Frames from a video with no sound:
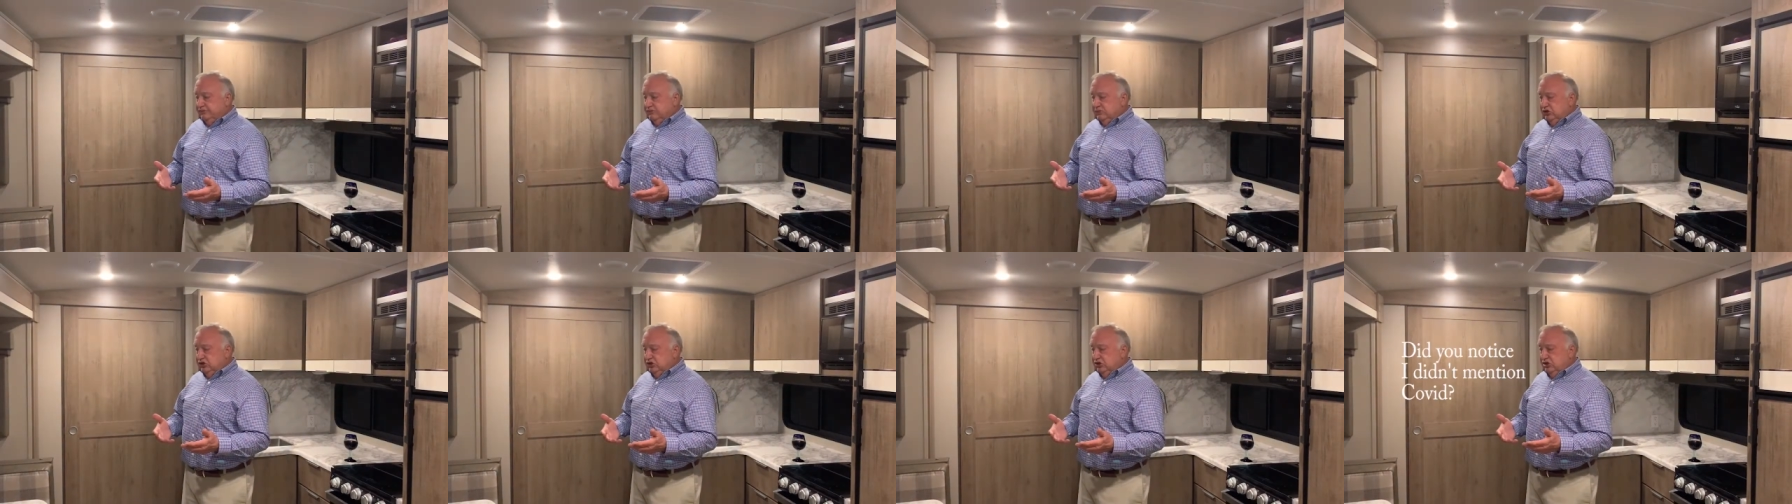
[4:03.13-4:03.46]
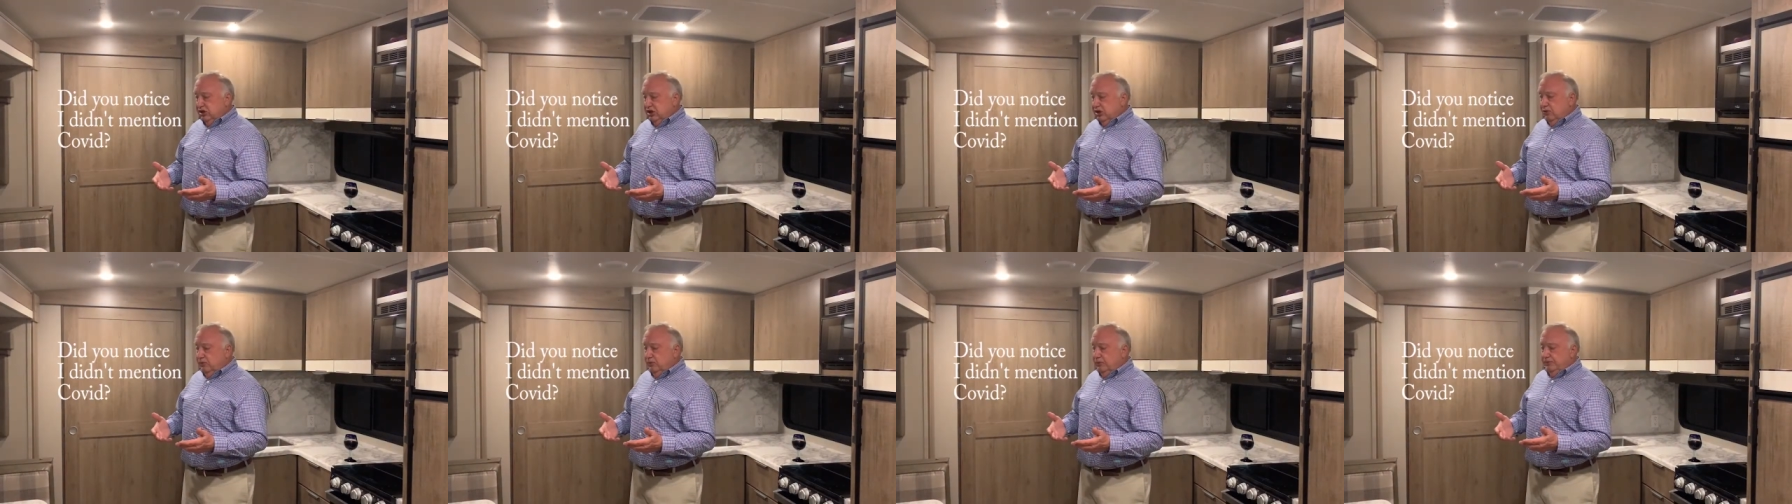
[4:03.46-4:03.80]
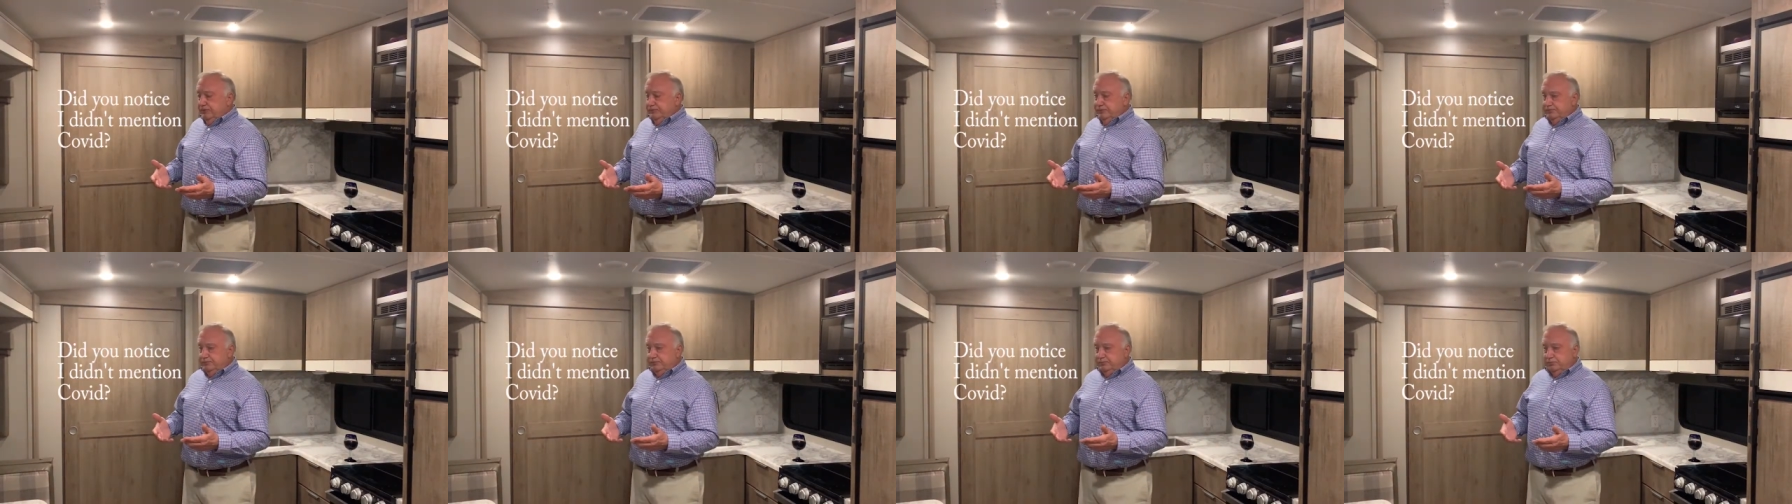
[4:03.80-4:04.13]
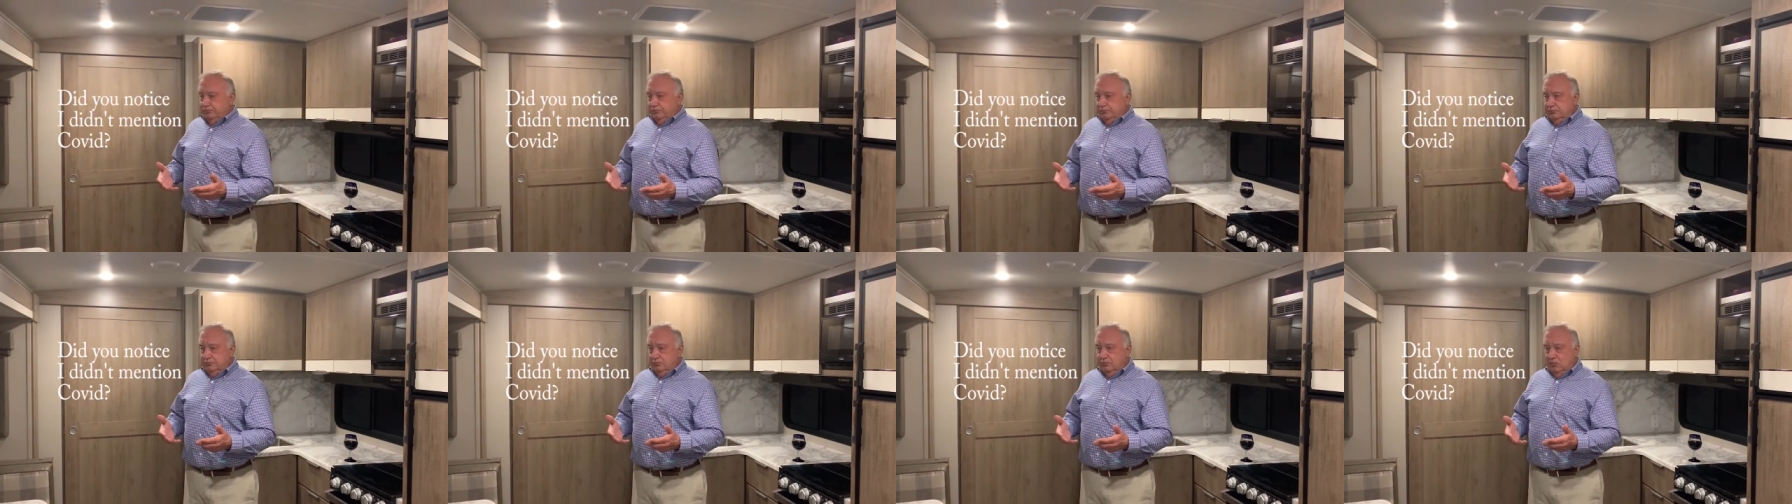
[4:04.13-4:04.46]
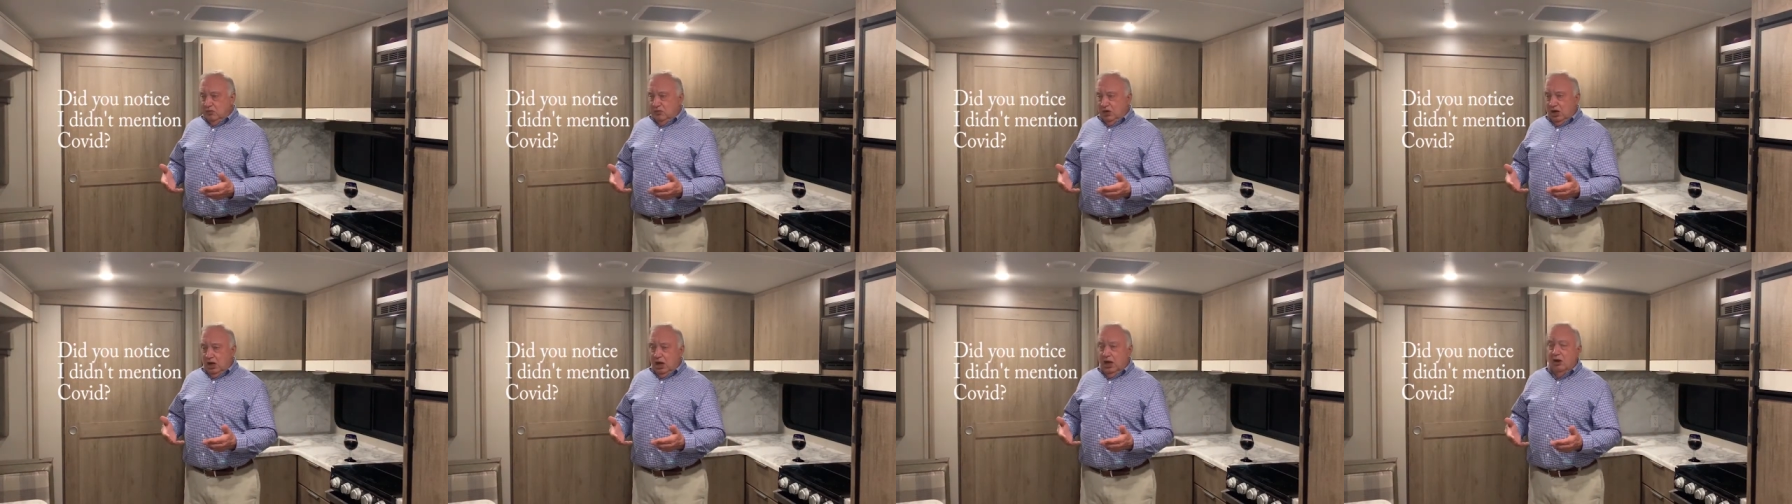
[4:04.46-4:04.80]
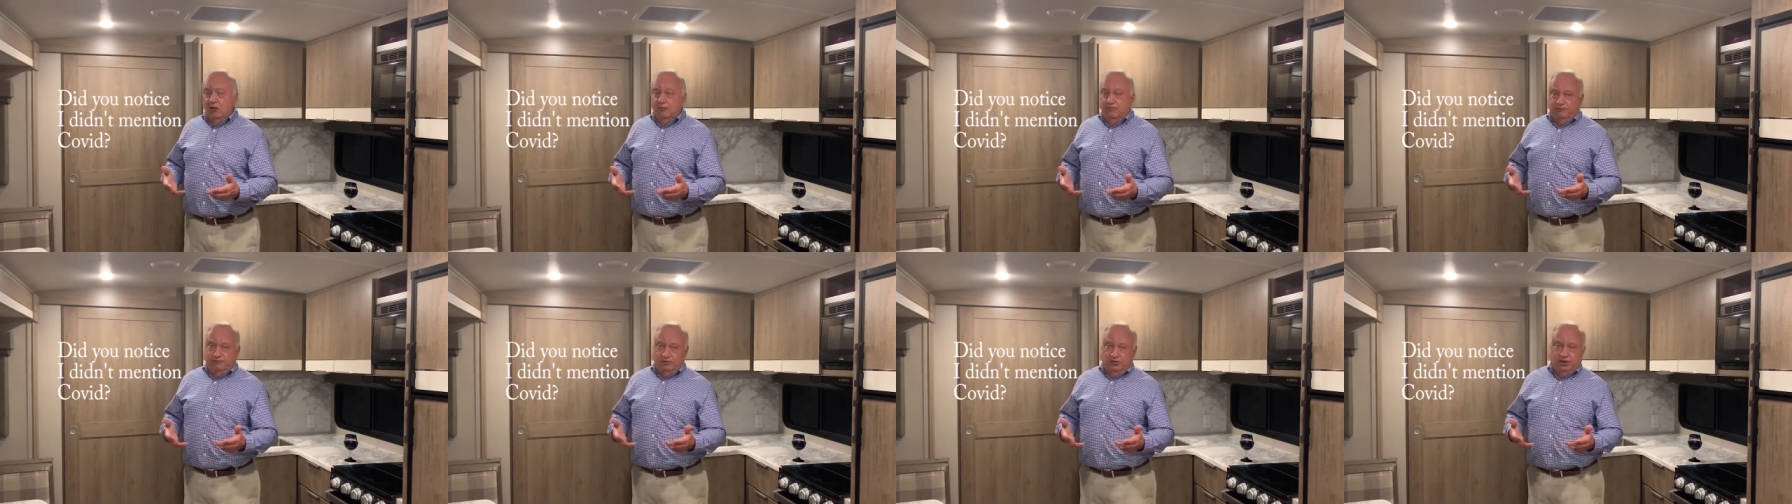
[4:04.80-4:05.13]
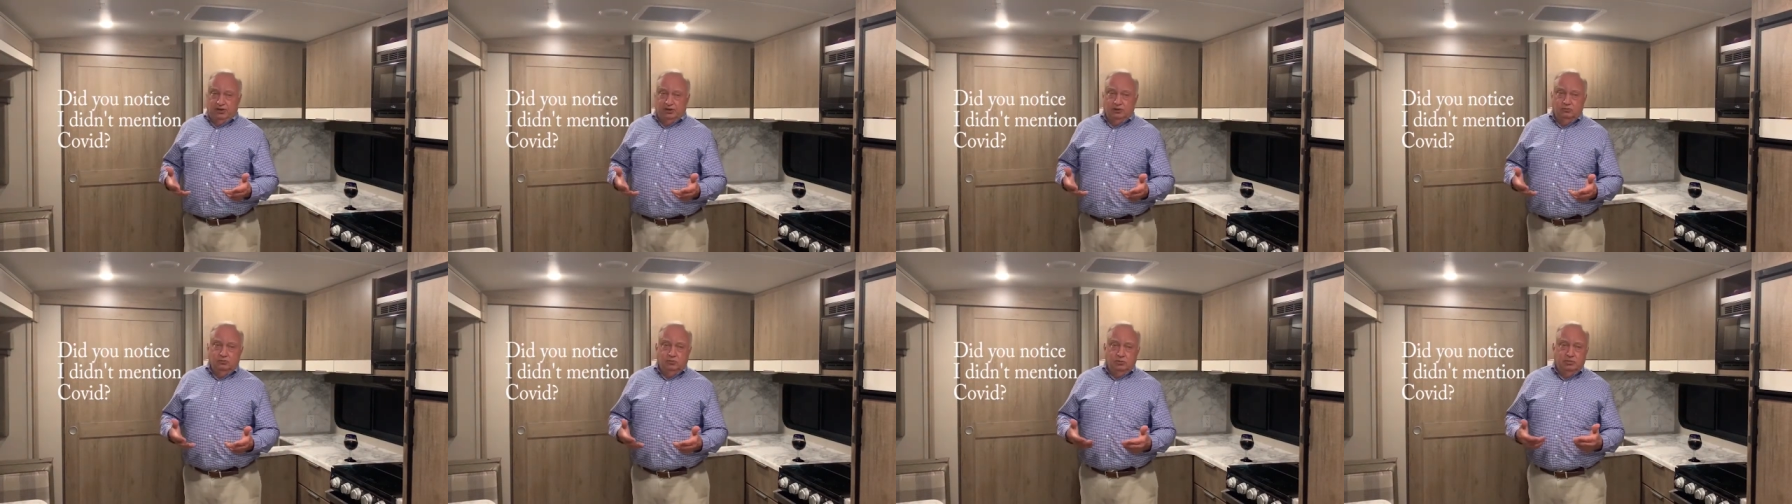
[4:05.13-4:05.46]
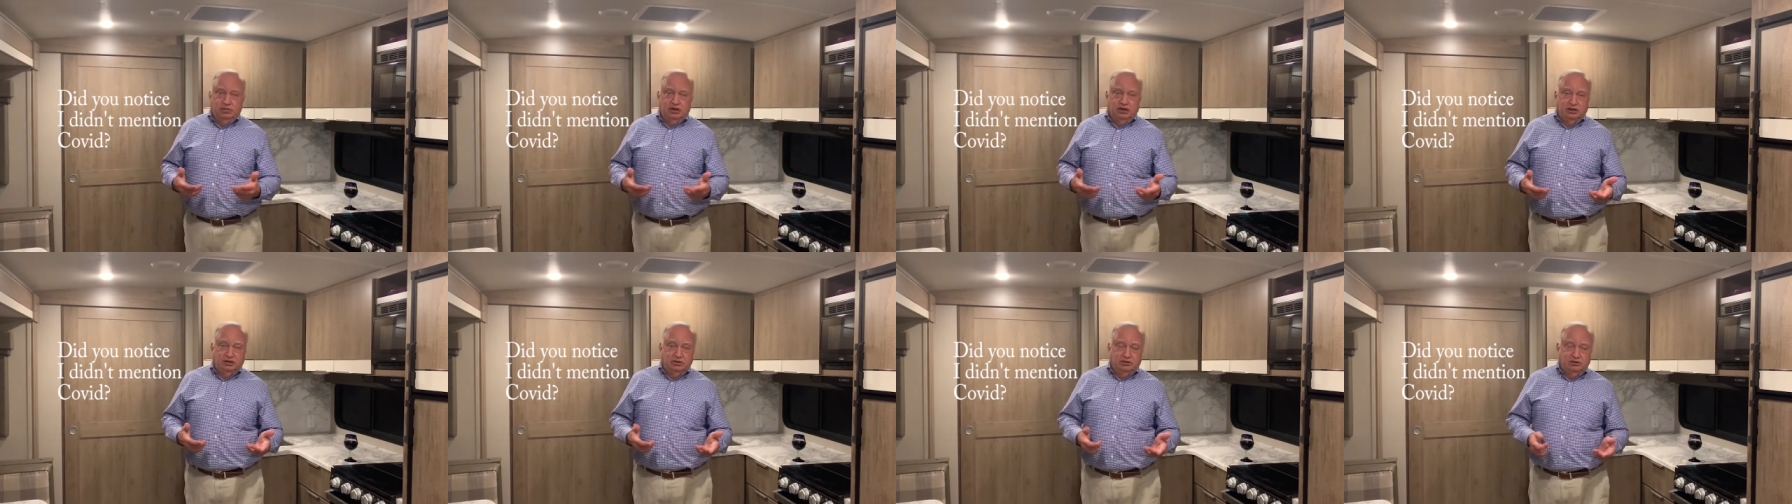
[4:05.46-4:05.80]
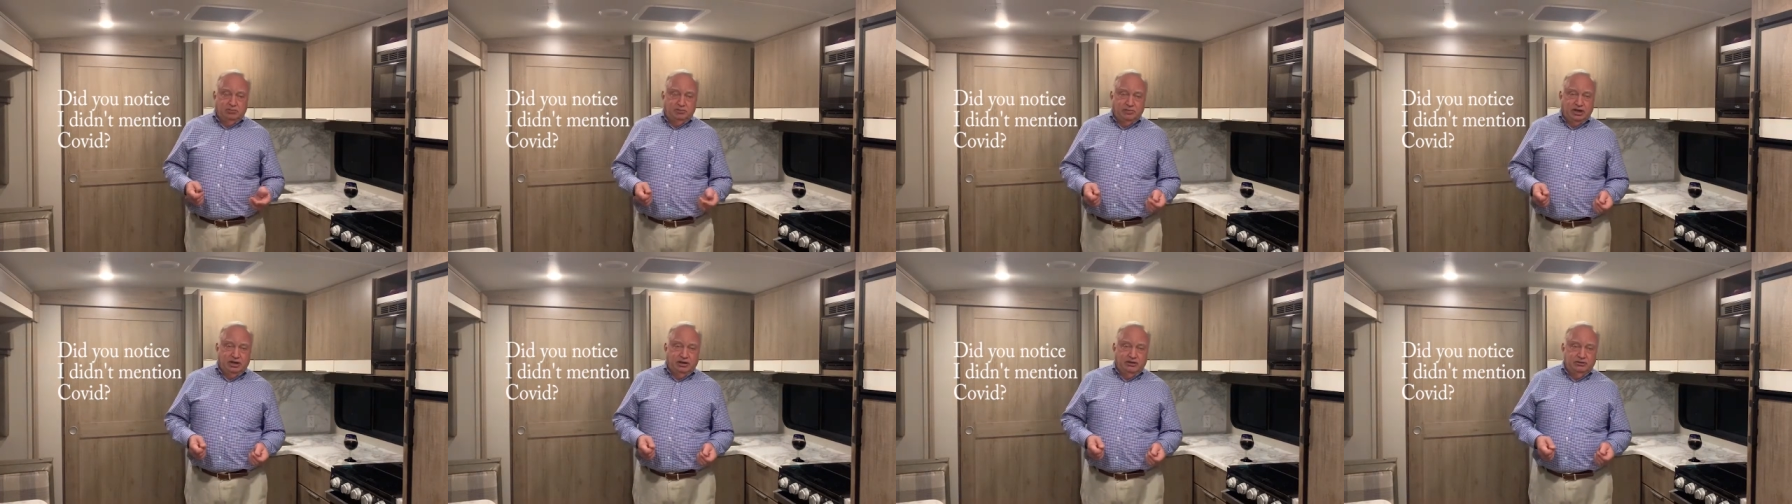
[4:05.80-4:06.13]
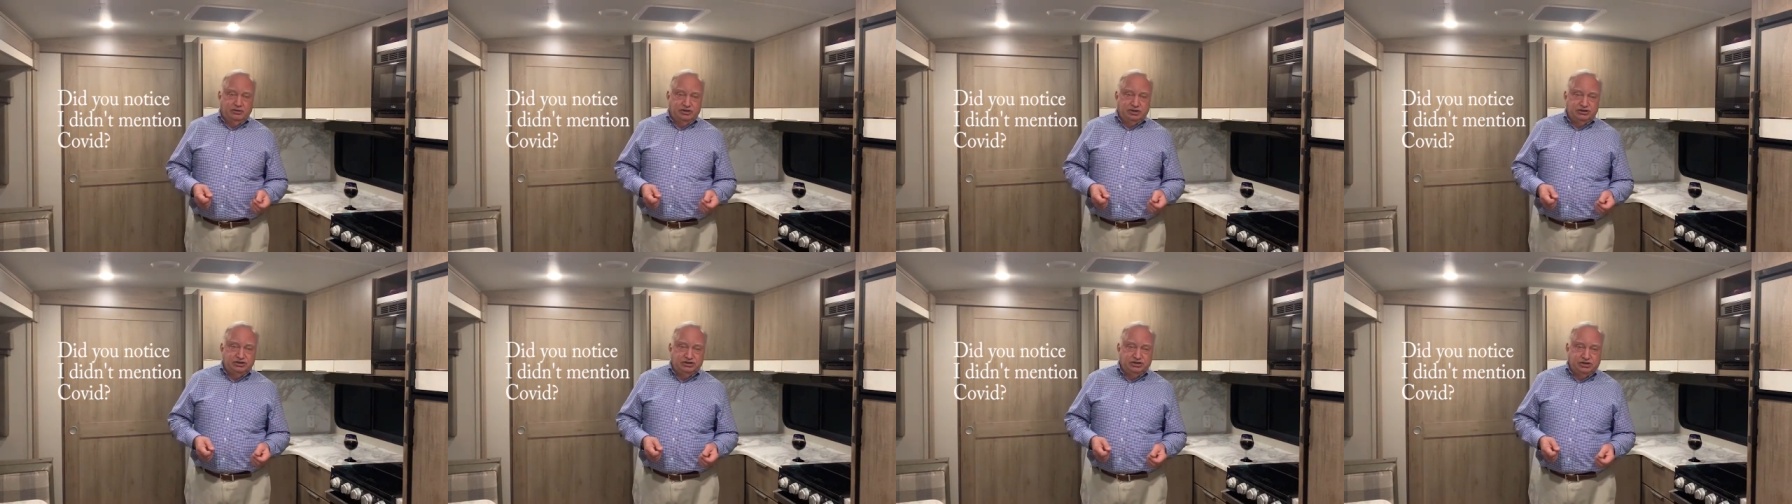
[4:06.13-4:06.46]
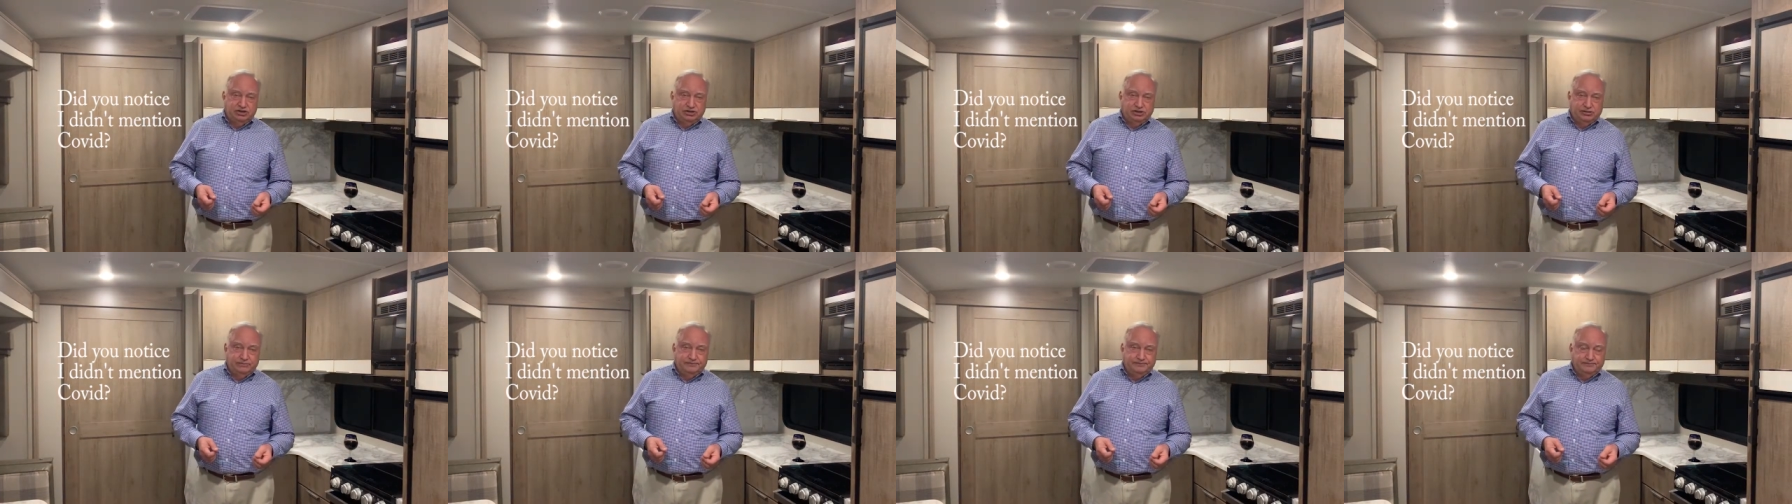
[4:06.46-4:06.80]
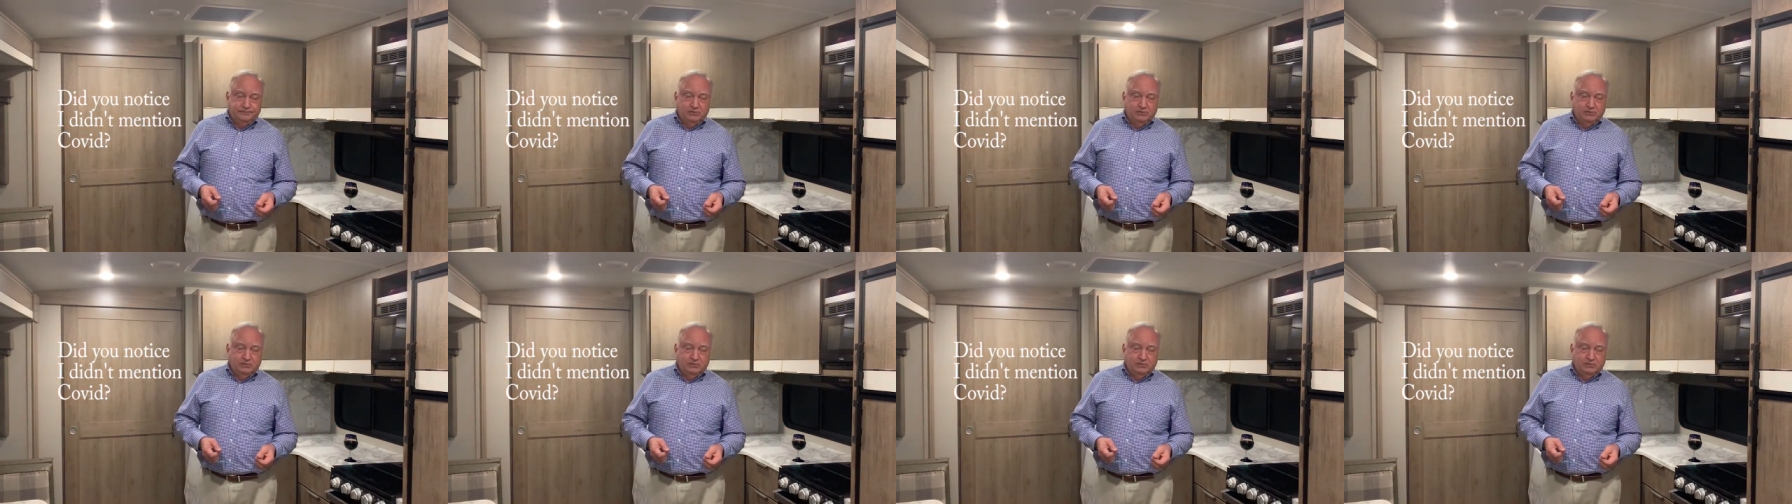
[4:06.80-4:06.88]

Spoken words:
So hopefully we'll be able to do better this year.